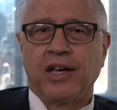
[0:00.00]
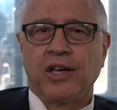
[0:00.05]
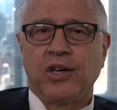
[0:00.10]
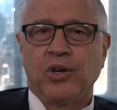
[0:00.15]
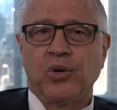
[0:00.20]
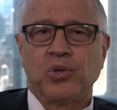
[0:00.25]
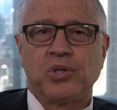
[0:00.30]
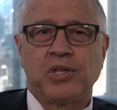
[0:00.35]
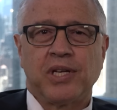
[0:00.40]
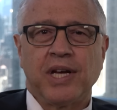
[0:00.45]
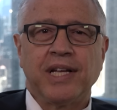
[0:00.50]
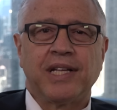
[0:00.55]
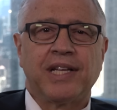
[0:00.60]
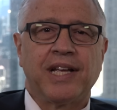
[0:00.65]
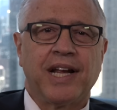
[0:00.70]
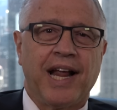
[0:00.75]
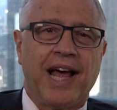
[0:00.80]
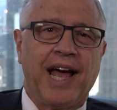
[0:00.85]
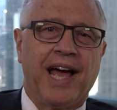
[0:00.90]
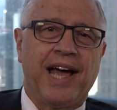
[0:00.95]
You see
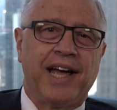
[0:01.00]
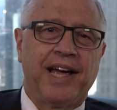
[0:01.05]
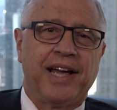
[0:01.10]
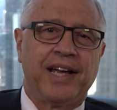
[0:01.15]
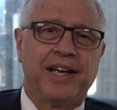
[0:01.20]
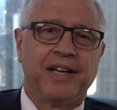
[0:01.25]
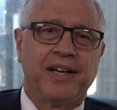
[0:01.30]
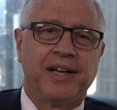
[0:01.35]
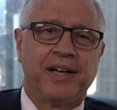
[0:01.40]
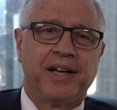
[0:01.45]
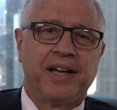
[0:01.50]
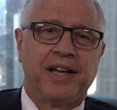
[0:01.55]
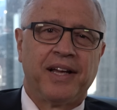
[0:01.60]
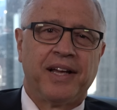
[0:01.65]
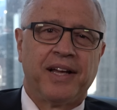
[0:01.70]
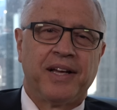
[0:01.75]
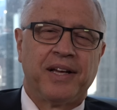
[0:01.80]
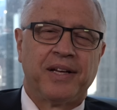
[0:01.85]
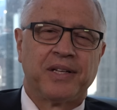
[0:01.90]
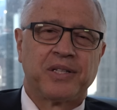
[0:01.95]
today
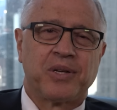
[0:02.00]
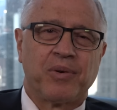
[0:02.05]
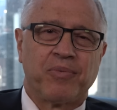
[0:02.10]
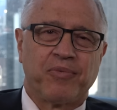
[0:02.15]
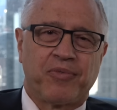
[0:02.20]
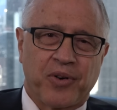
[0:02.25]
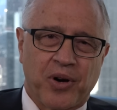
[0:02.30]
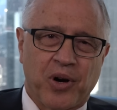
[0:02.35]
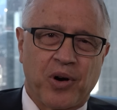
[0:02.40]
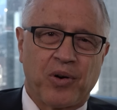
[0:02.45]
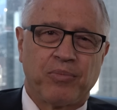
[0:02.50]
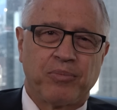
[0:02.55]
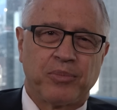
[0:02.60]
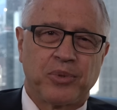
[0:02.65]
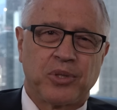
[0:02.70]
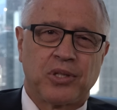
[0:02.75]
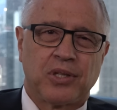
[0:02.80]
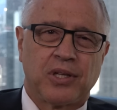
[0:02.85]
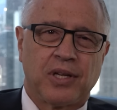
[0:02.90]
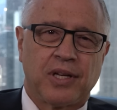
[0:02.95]
some
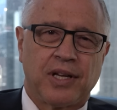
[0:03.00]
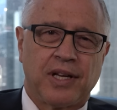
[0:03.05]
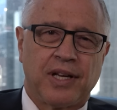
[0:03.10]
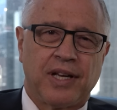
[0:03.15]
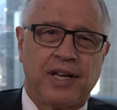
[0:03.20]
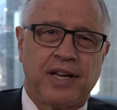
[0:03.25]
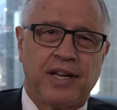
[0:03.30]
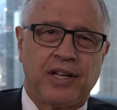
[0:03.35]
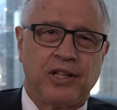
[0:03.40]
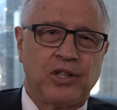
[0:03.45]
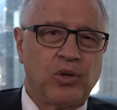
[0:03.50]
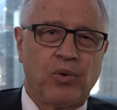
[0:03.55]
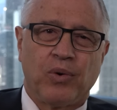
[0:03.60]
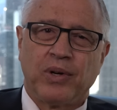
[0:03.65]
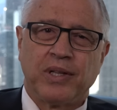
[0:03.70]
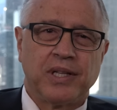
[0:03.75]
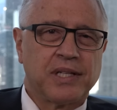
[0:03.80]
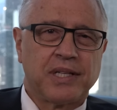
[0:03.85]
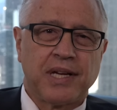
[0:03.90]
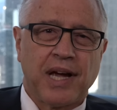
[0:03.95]
firms
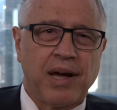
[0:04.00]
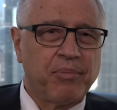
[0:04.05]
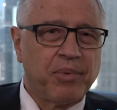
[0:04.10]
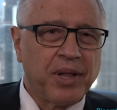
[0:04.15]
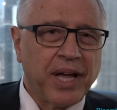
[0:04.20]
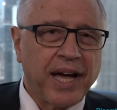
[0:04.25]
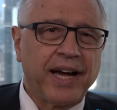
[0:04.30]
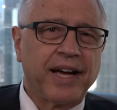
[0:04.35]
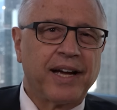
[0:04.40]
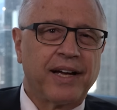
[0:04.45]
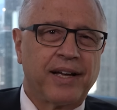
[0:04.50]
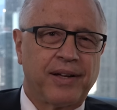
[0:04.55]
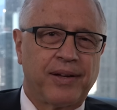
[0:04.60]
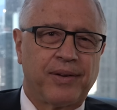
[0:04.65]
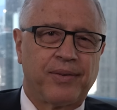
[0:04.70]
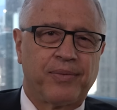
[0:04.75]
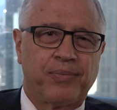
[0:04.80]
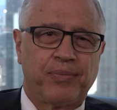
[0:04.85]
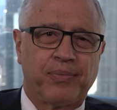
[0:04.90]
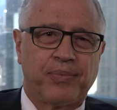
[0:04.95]
doing the same thing.
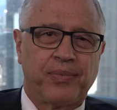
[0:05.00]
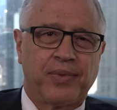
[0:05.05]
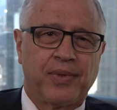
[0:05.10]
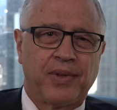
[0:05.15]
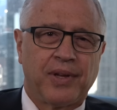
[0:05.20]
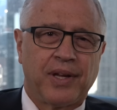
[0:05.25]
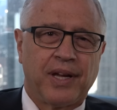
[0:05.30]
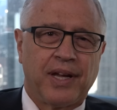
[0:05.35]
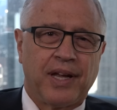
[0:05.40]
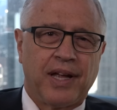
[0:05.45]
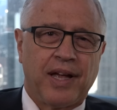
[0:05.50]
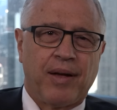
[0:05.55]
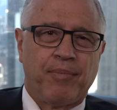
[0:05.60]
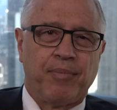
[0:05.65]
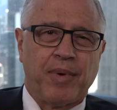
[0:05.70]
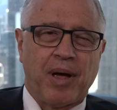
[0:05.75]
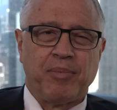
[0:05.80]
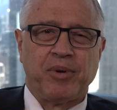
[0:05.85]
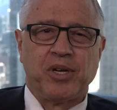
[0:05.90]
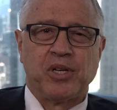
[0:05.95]

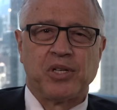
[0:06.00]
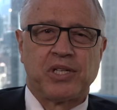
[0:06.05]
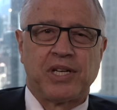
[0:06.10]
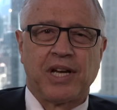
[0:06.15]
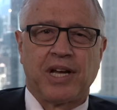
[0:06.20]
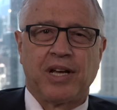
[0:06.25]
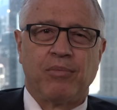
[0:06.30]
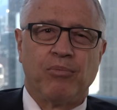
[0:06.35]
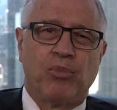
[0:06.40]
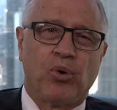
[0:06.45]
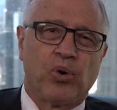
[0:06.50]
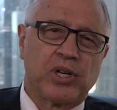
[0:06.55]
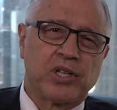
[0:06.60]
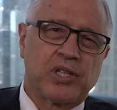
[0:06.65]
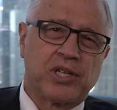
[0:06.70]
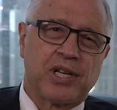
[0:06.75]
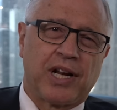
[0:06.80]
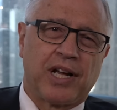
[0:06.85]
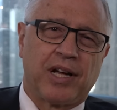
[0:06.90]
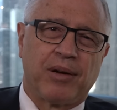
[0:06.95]
Maybe you see it more
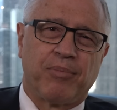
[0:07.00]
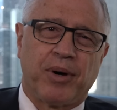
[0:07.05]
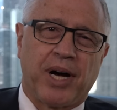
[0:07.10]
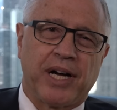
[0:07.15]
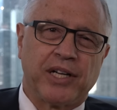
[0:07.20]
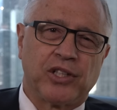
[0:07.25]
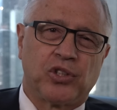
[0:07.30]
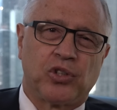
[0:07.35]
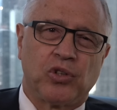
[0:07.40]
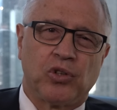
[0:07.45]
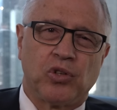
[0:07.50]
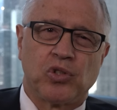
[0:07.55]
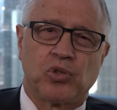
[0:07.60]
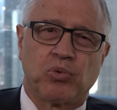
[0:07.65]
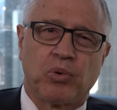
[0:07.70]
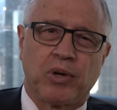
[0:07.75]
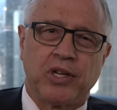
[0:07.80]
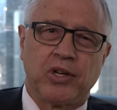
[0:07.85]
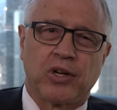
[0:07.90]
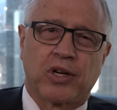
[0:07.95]
sitting in my shoes
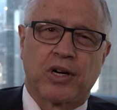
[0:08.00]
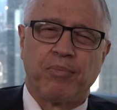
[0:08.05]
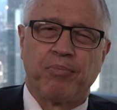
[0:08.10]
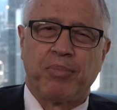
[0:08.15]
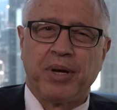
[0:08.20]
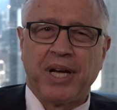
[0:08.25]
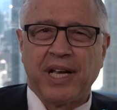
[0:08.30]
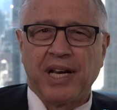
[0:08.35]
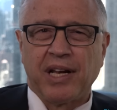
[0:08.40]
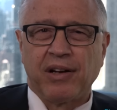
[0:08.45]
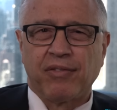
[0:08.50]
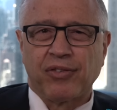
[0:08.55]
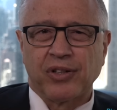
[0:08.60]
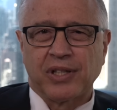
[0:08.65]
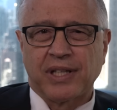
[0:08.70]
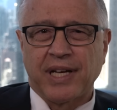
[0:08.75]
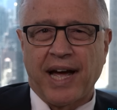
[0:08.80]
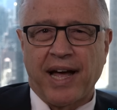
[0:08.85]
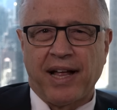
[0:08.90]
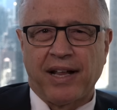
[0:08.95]
when you're competing for
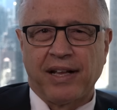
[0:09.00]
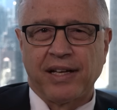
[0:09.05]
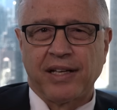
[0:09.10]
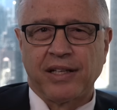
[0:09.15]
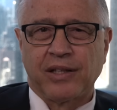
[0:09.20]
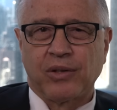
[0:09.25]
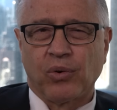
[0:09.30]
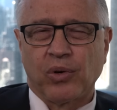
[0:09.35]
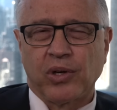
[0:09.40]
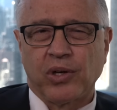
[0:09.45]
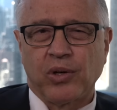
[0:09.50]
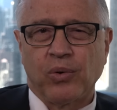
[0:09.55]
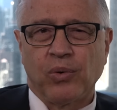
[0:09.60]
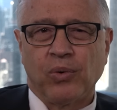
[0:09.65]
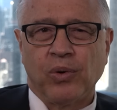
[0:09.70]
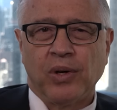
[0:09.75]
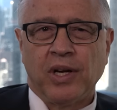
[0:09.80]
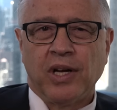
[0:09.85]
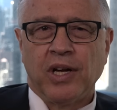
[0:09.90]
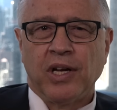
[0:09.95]
talent, or you
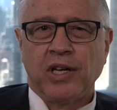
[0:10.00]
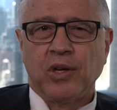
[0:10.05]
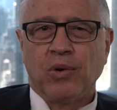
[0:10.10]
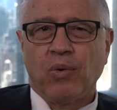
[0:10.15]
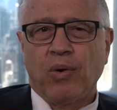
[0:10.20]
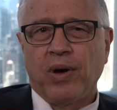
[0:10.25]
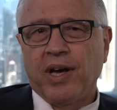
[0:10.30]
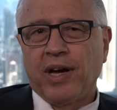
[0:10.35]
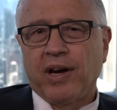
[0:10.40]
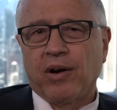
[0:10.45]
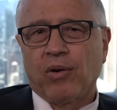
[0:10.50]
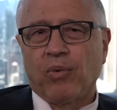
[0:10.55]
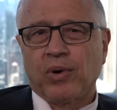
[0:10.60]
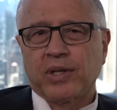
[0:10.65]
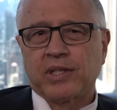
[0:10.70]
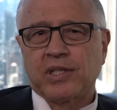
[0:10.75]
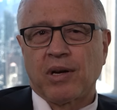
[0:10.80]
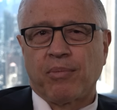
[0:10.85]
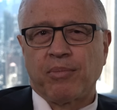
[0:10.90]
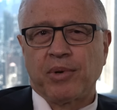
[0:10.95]
hear
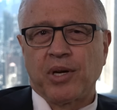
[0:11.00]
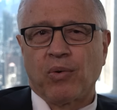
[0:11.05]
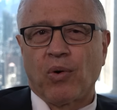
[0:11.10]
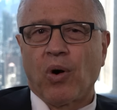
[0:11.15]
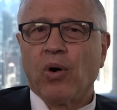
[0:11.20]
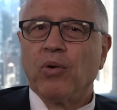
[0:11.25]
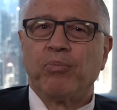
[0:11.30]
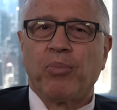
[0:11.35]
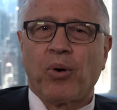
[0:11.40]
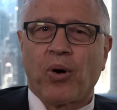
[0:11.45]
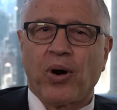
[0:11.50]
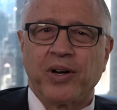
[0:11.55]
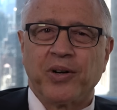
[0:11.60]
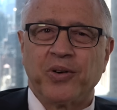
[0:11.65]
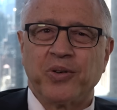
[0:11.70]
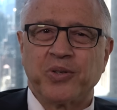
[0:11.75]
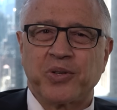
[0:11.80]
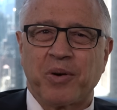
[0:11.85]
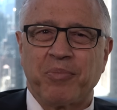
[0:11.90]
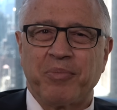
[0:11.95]
what some of your own
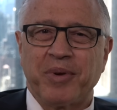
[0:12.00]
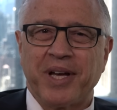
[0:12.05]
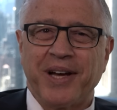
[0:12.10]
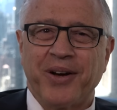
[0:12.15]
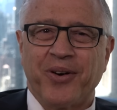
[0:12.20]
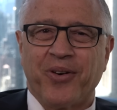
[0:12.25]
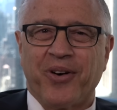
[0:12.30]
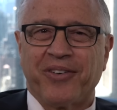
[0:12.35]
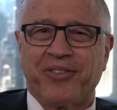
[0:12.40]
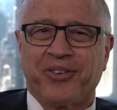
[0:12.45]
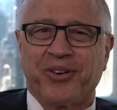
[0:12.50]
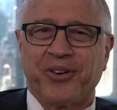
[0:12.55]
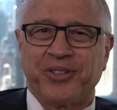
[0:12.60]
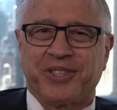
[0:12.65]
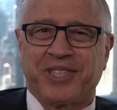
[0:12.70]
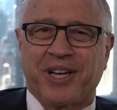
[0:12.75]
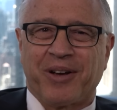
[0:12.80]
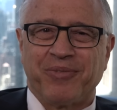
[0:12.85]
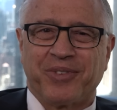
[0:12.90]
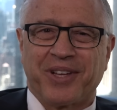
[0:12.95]
partners are being
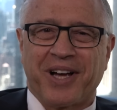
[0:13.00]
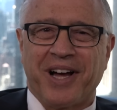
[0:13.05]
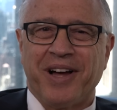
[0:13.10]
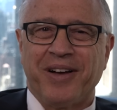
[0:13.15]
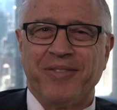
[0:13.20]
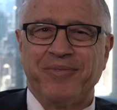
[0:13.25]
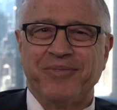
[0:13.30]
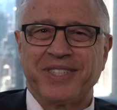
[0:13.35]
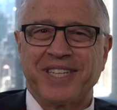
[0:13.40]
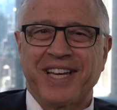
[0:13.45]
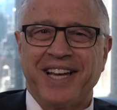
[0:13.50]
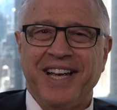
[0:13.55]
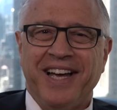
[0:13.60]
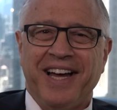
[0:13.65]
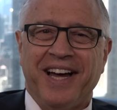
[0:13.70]
offered sometimes.